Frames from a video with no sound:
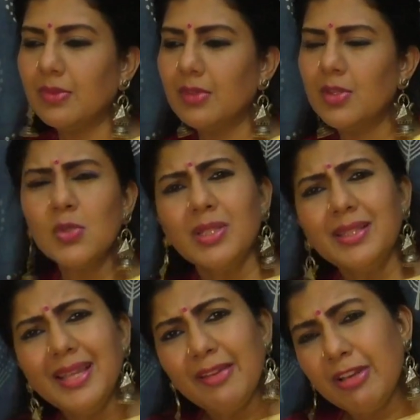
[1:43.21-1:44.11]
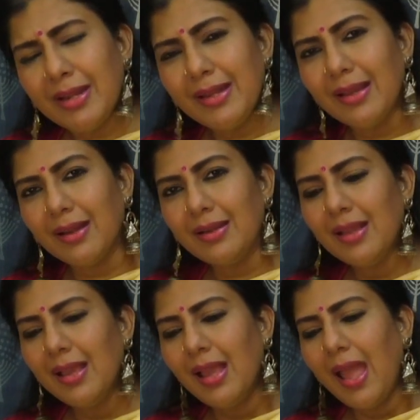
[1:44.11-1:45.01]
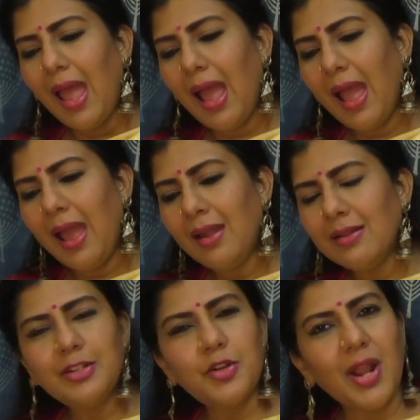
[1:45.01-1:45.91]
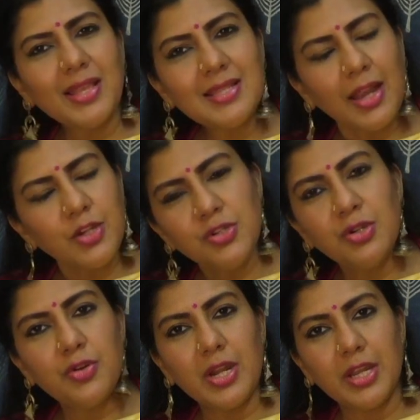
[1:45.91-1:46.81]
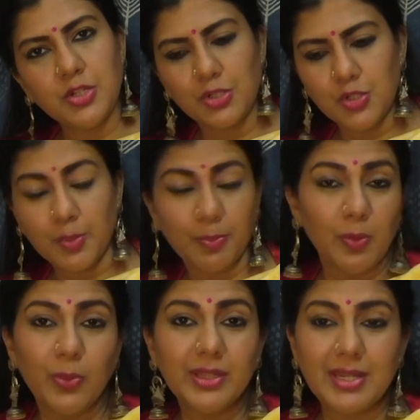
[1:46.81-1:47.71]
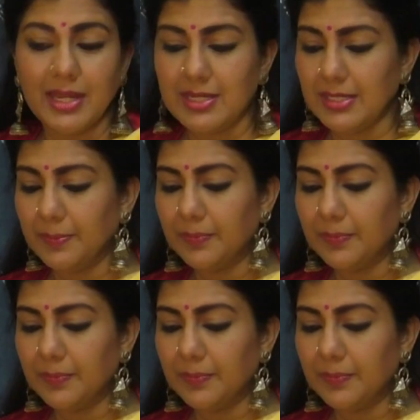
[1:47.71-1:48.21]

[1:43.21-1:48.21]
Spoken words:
So the Devaradiyal had a transactional relationship with the deity